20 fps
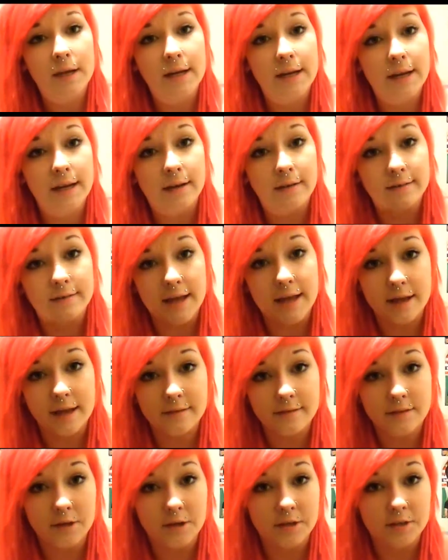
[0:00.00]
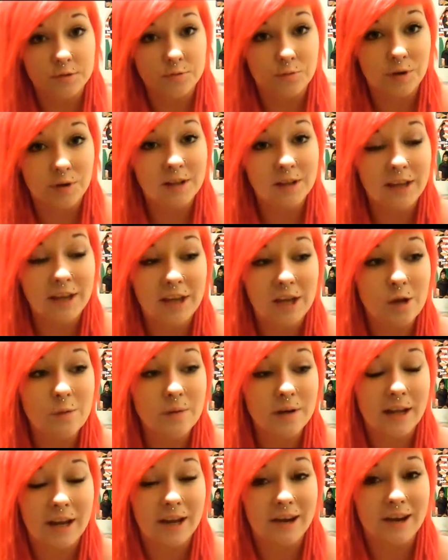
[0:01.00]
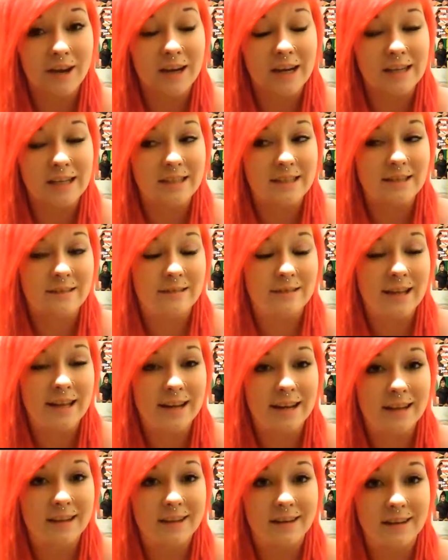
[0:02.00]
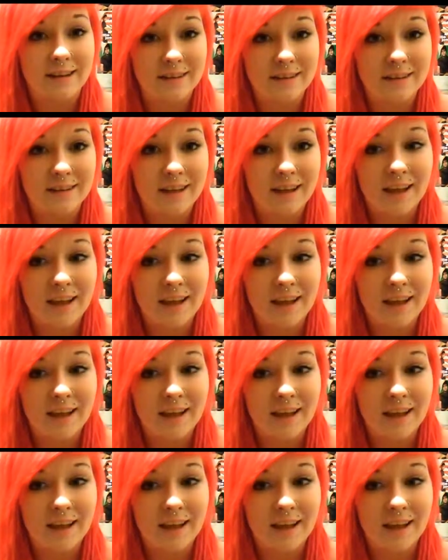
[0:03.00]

meaning that there's real human hair and the synthetic in it.